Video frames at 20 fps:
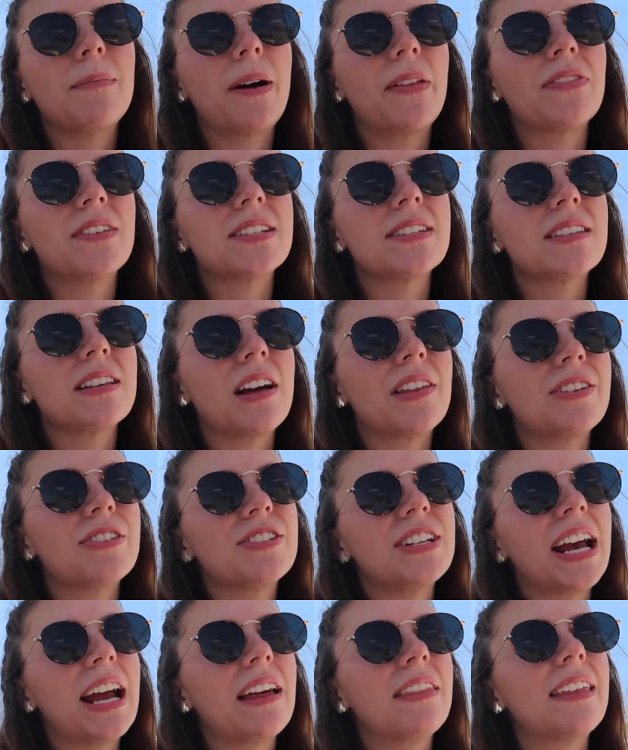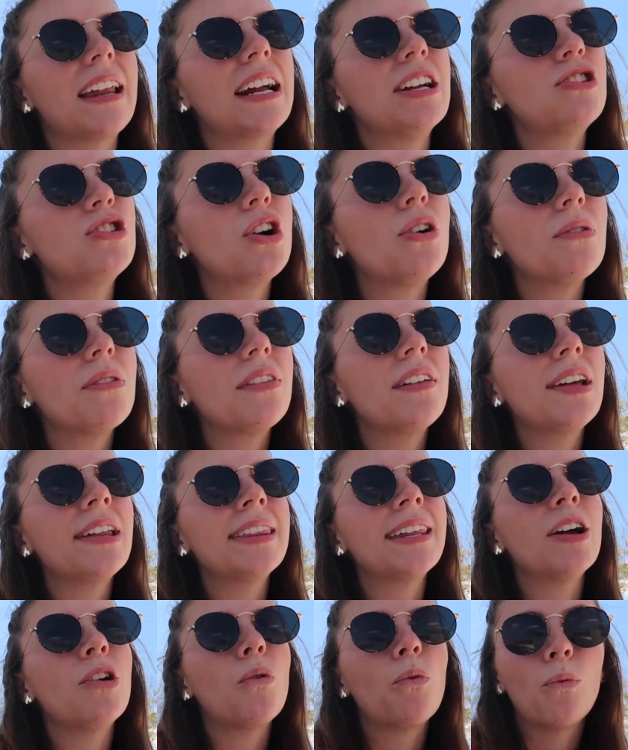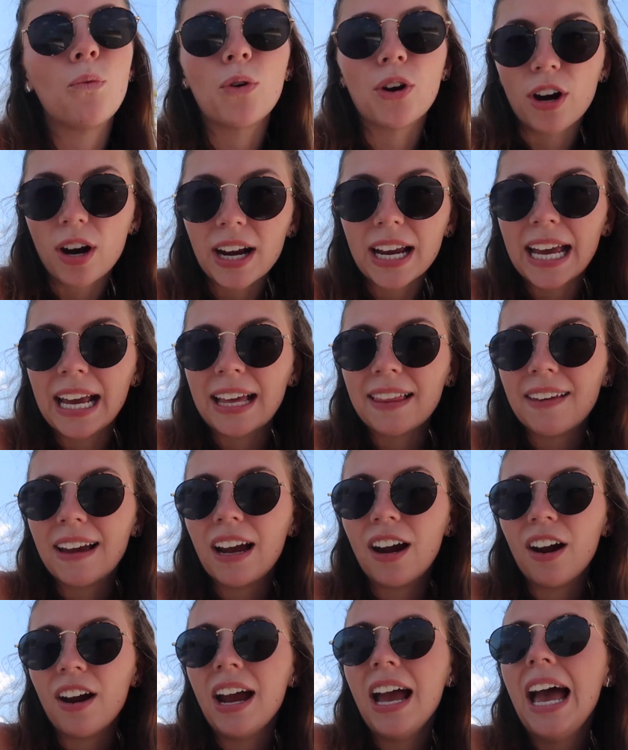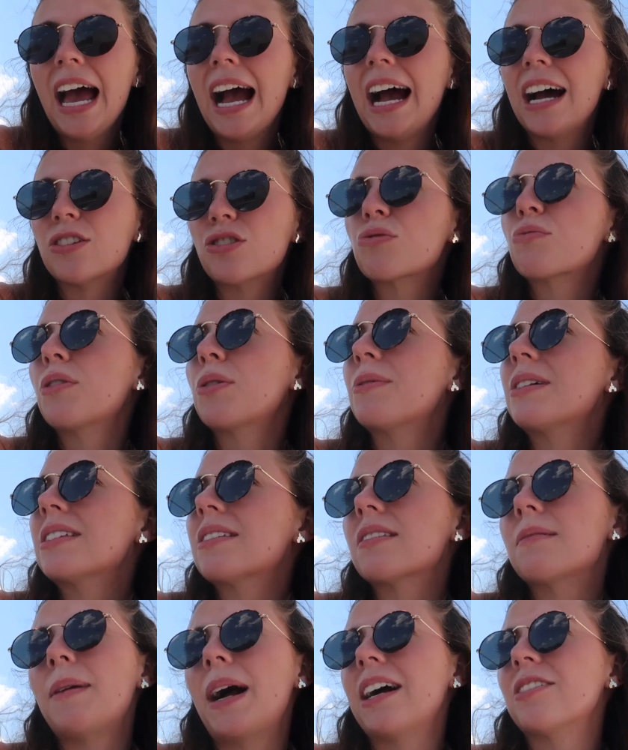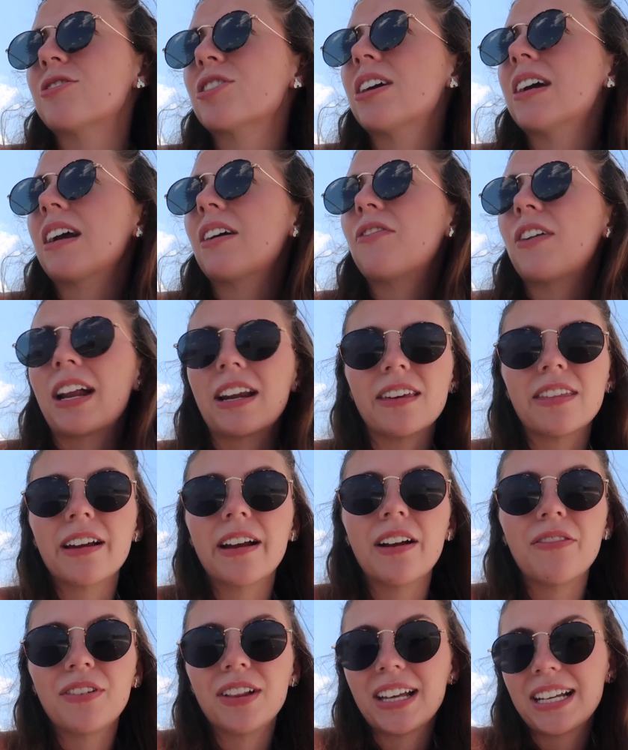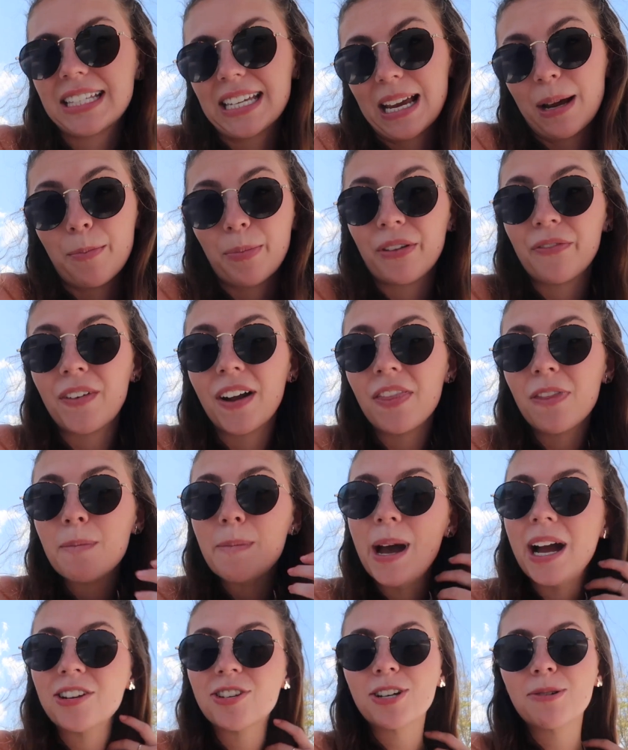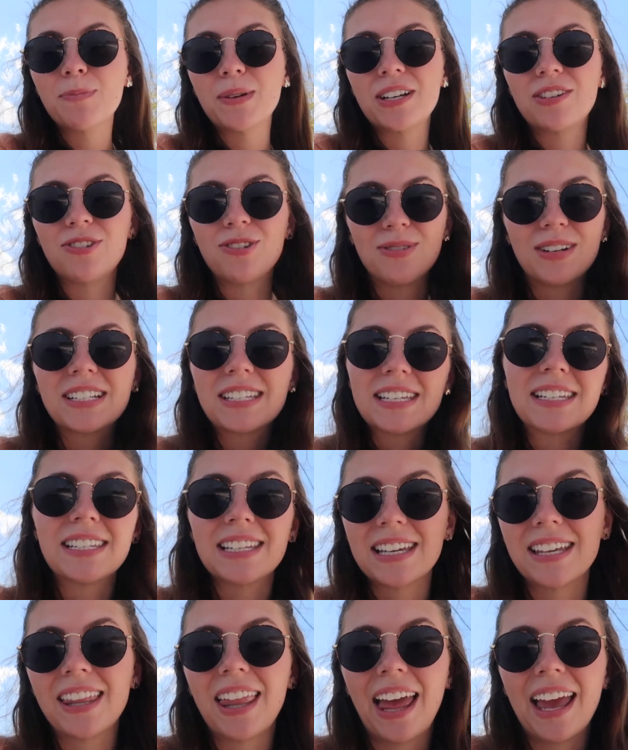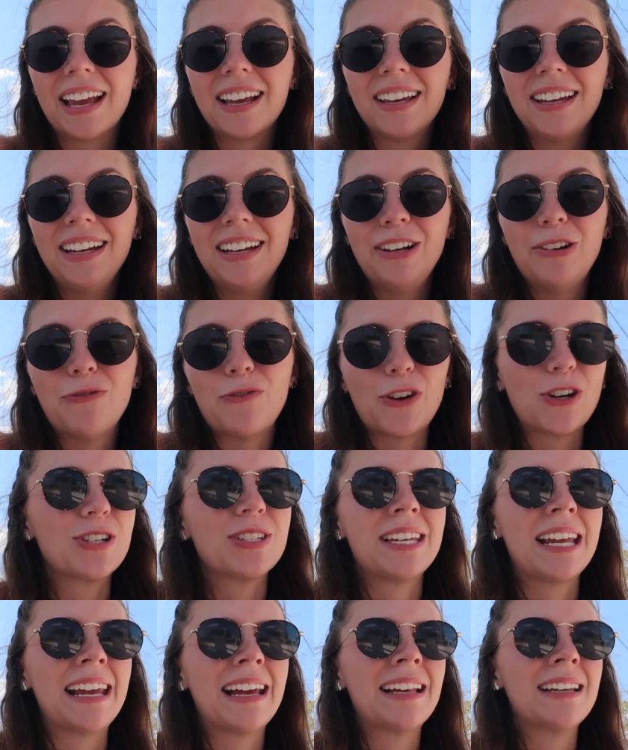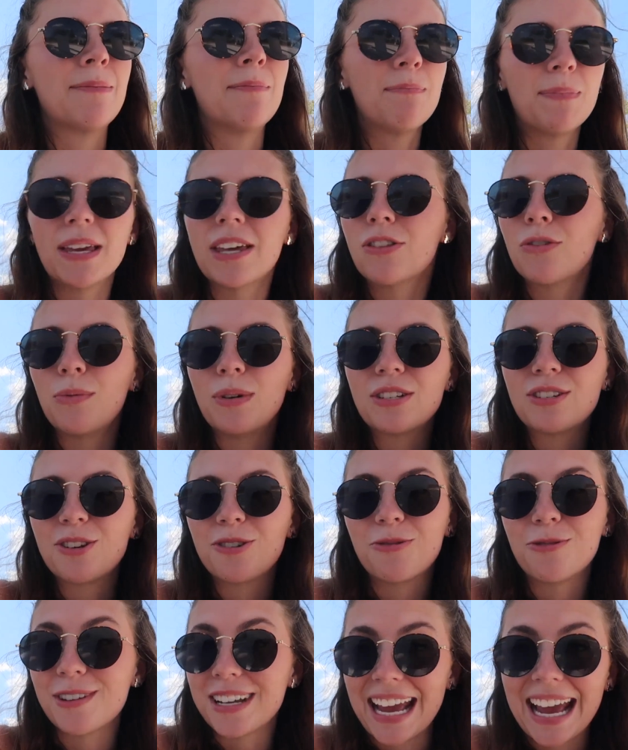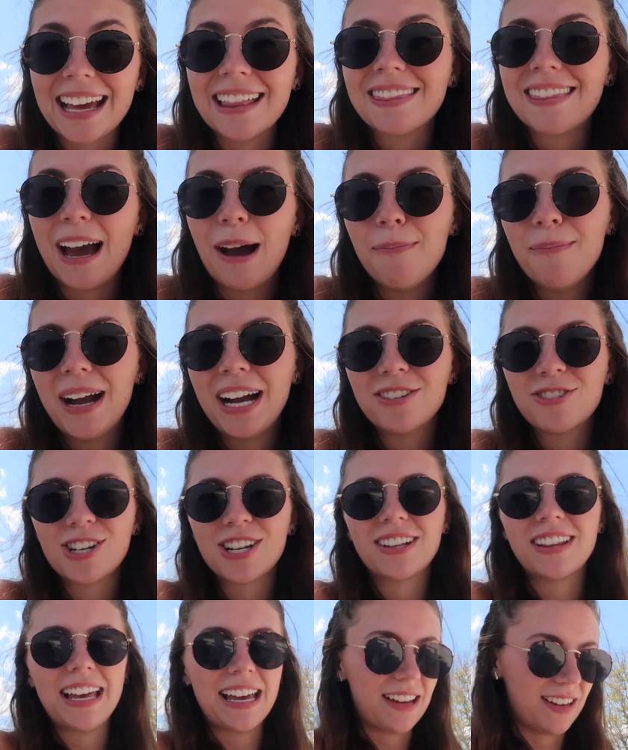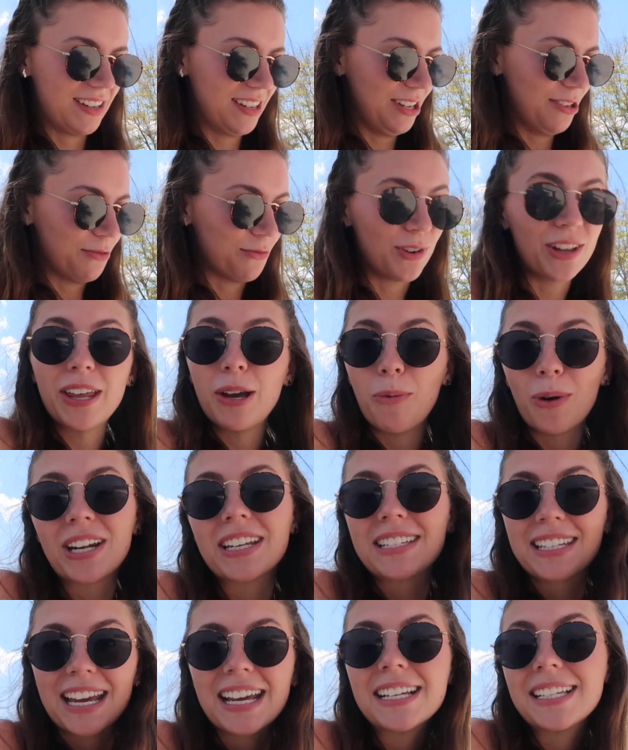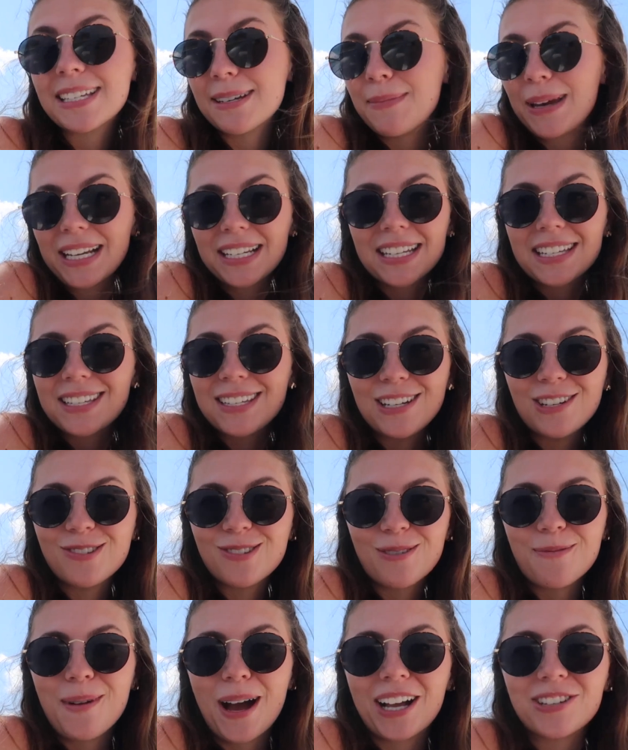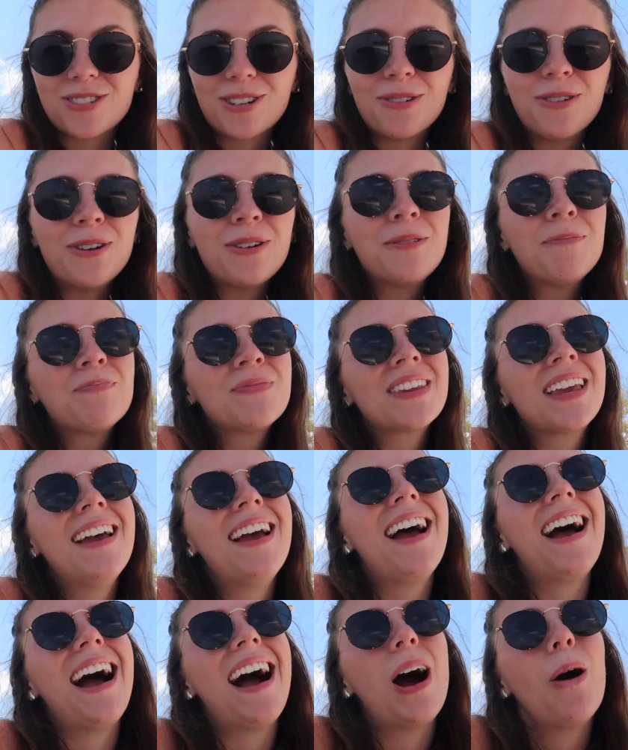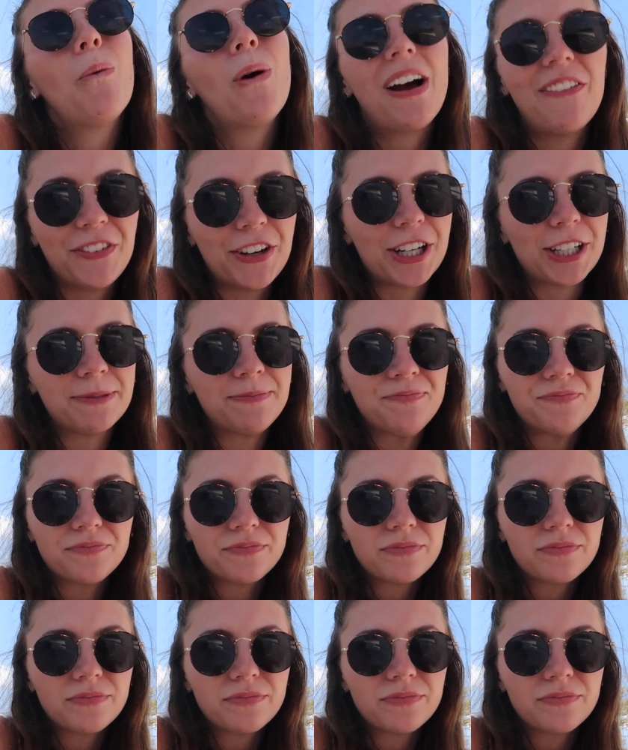about this the other day that I don't think that working there has ruined the magic. If anything, I feel like it's amplified the magic because you get to see like firsthand and be the one to create that magic, like really what it takes to make Disney so magical. However,